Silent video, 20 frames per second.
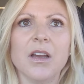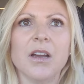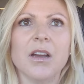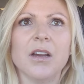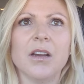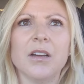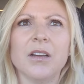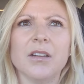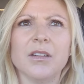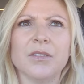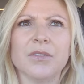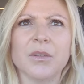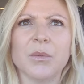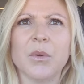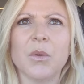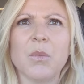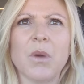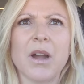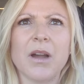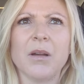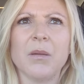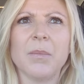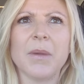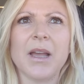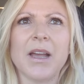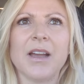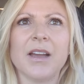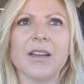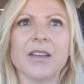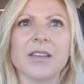uh, from a while
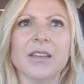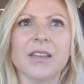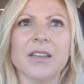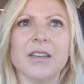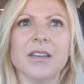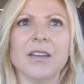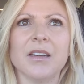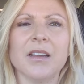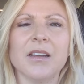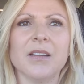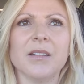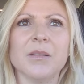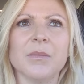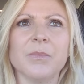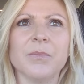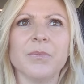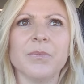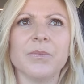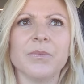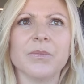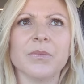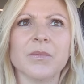back and um,